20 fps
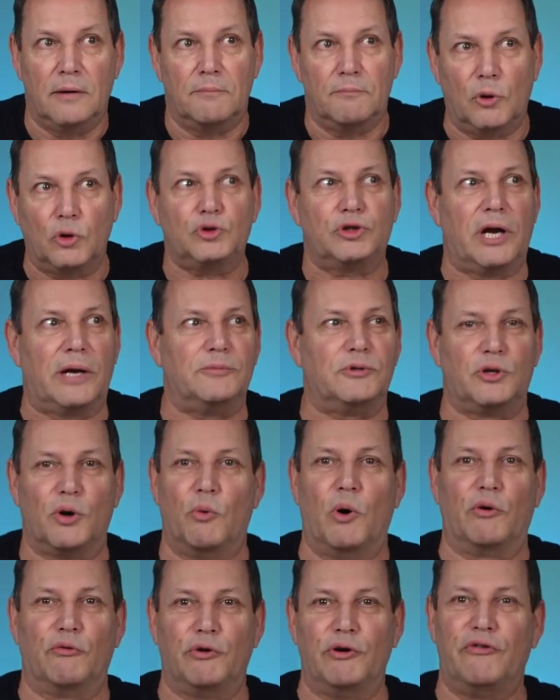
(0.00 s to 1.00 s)
Most times you don't
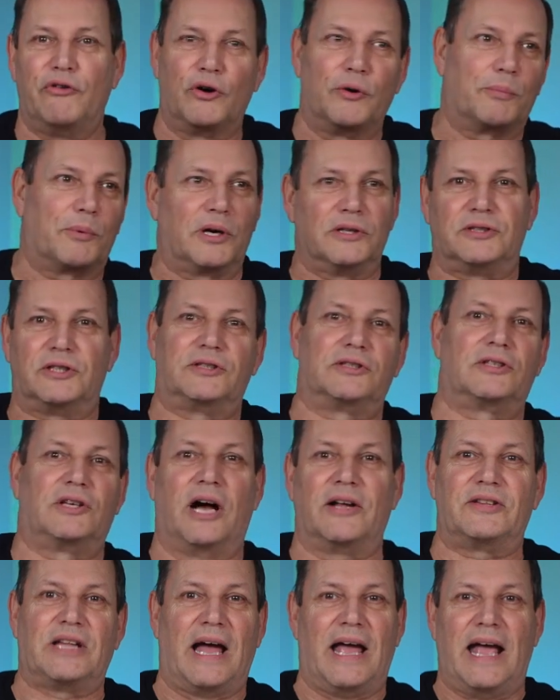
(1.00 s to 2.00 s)
want reverb because it's
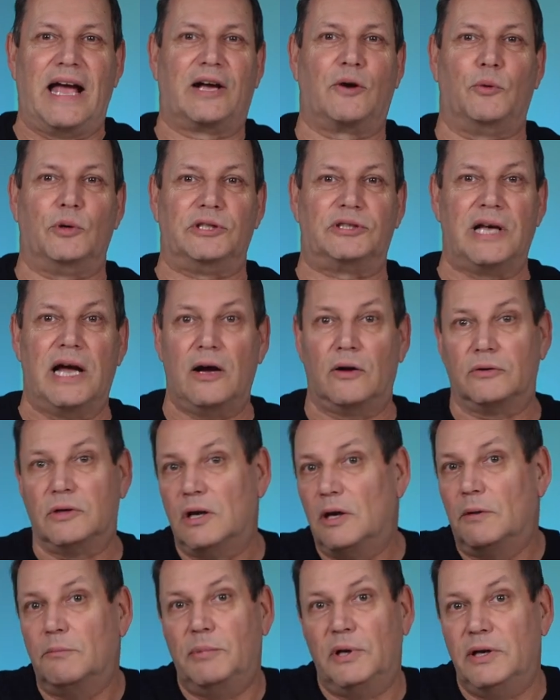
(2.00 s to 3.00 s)
got that echoey sound,
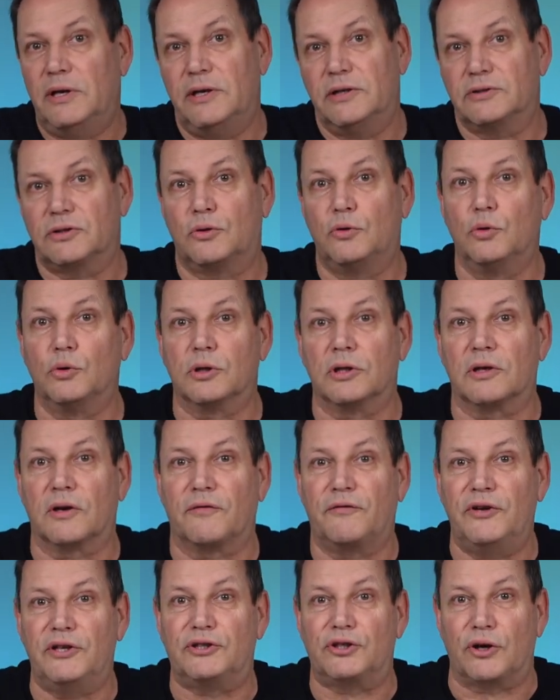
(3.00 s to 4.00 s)
but it is a cool little
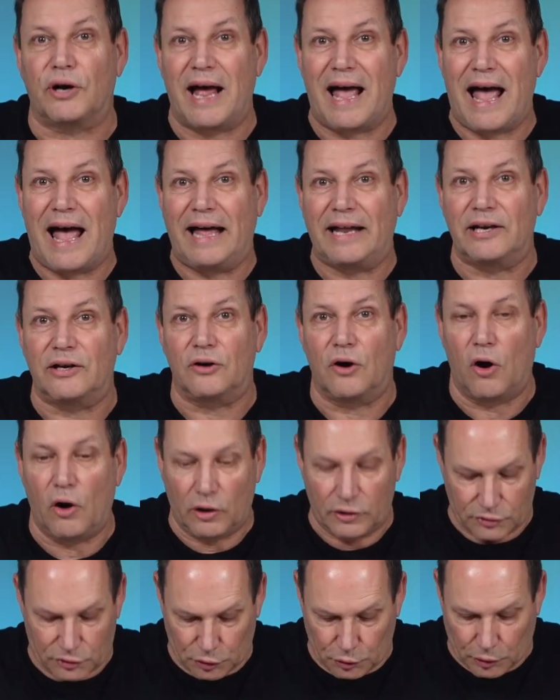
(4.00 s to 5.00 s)
feature added
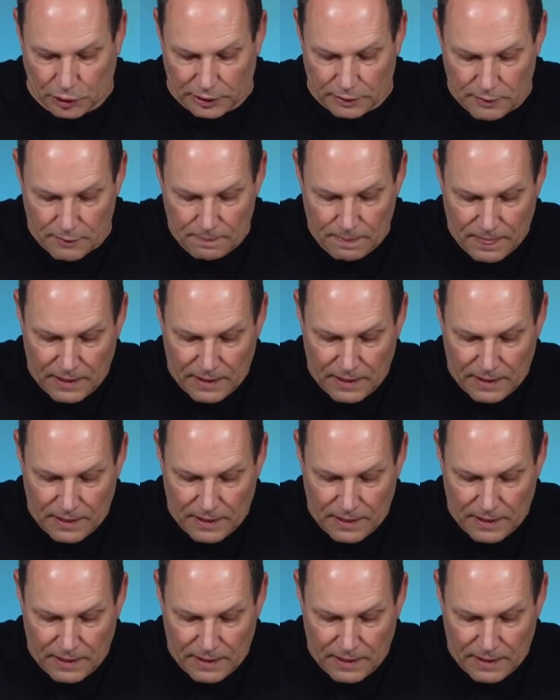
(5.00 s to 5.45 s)
onto it.